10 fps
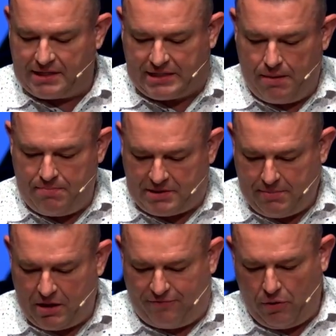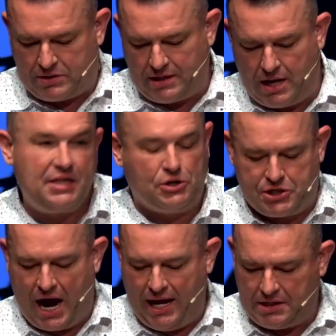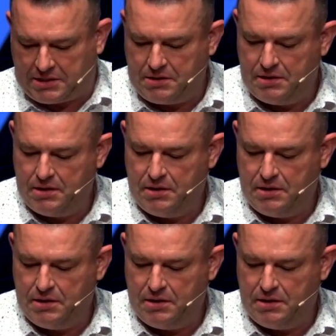And some other folks said, there's giants.